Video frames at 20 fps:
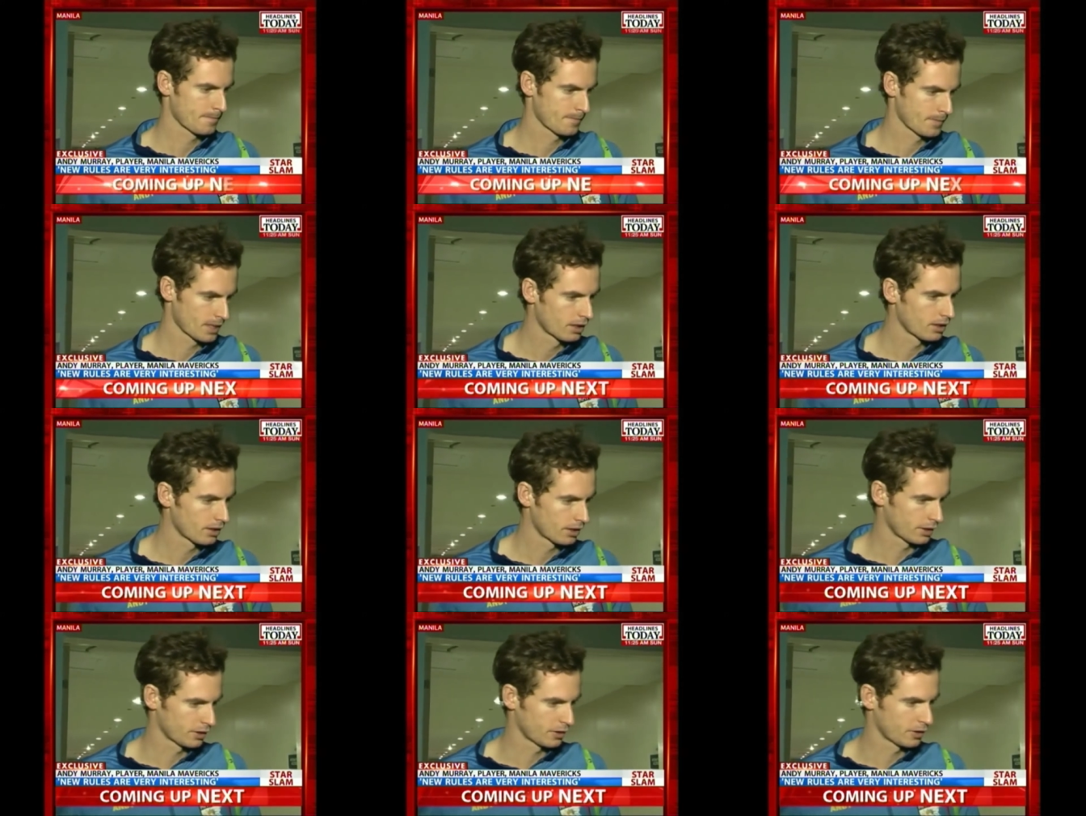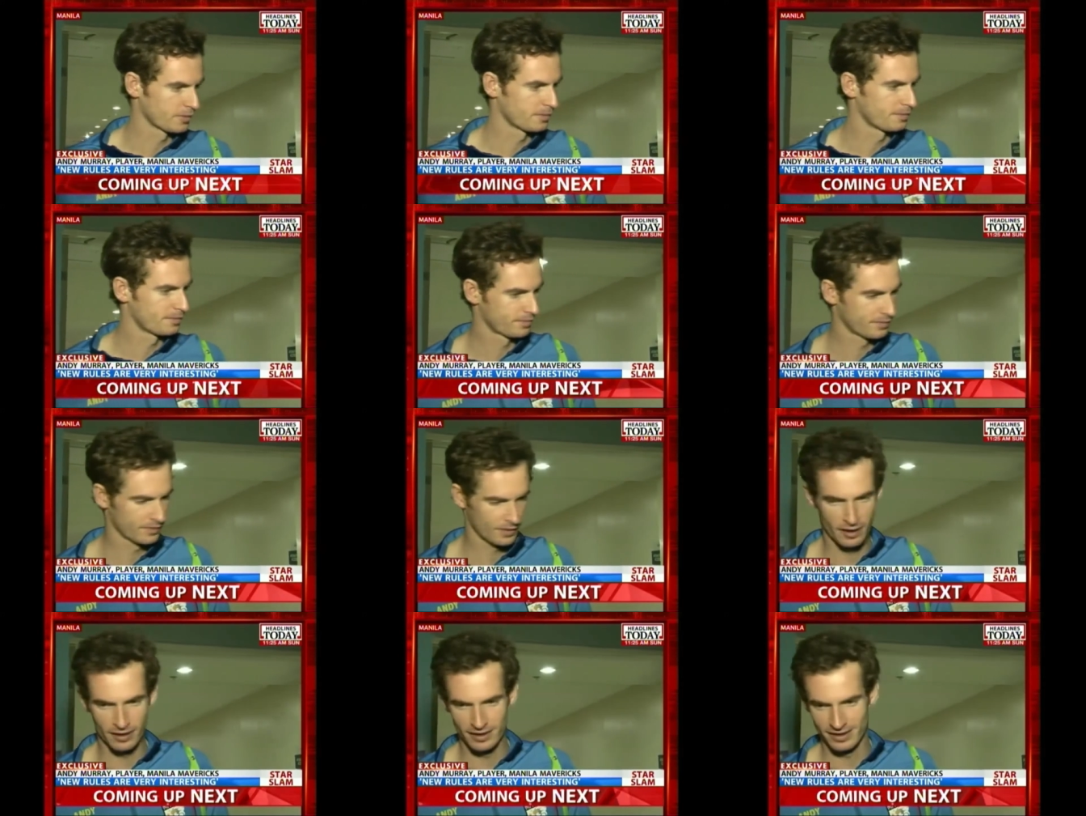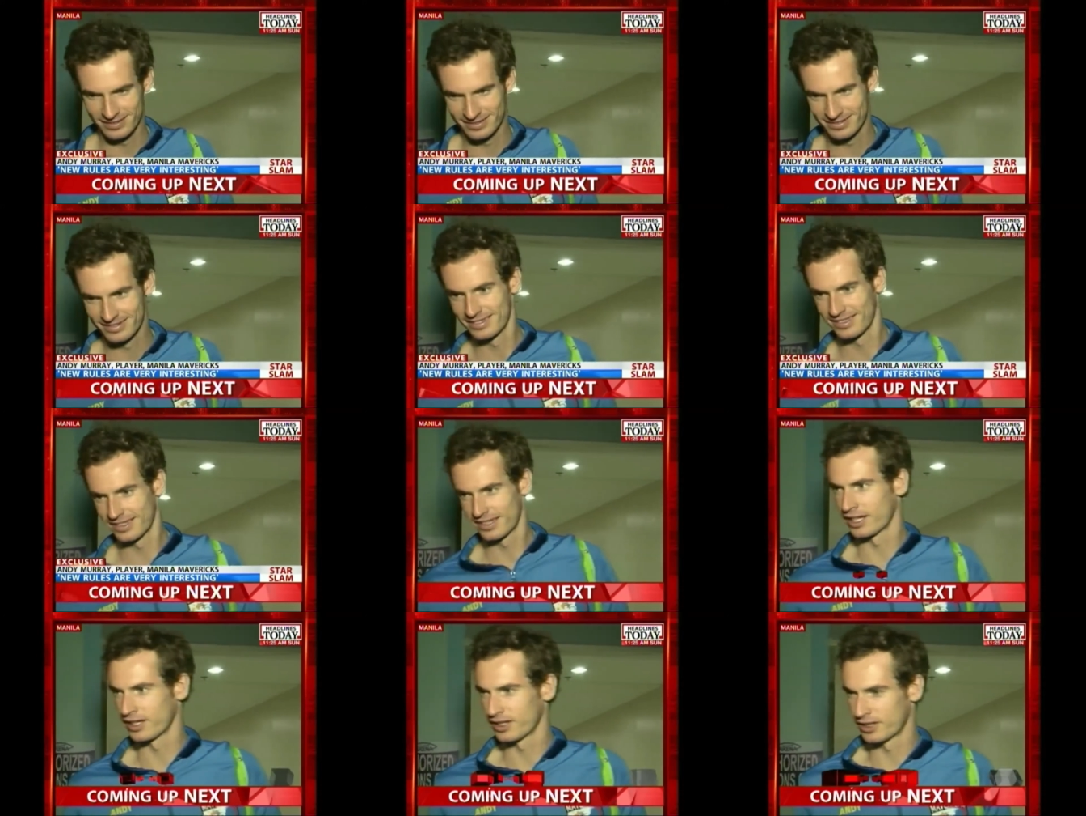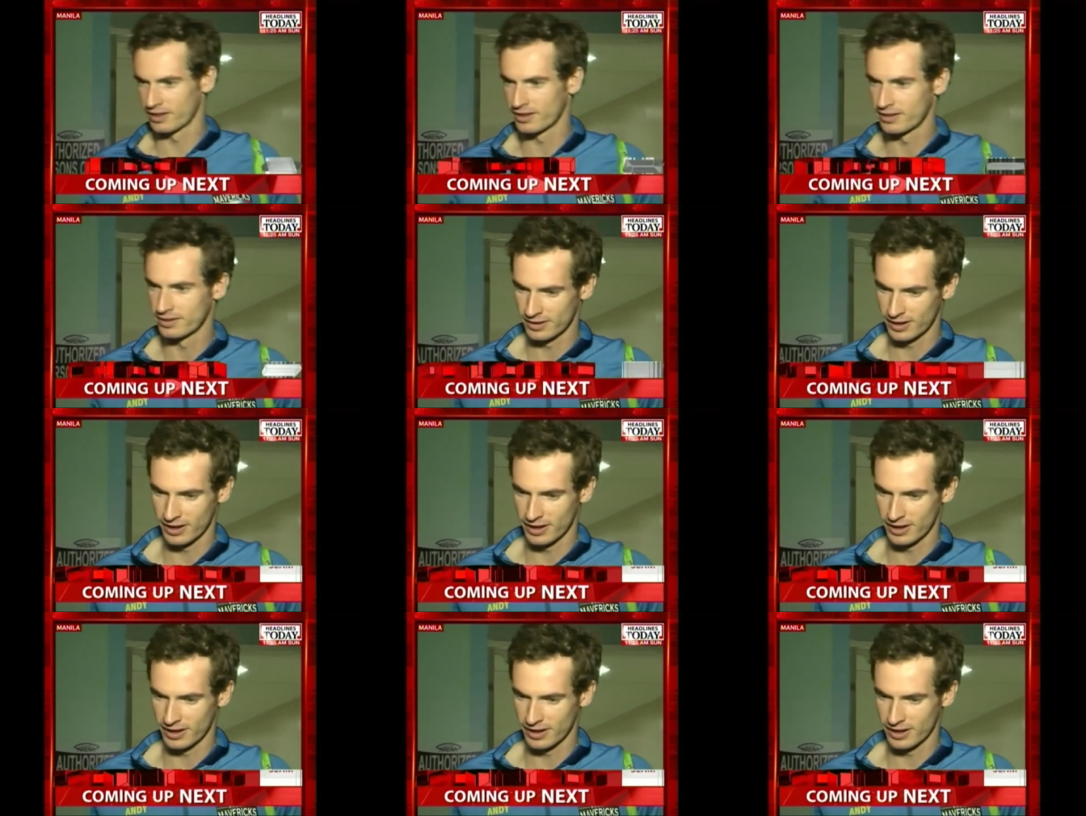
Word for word: We'll miss you in Delhi, but thanks a lot for talking to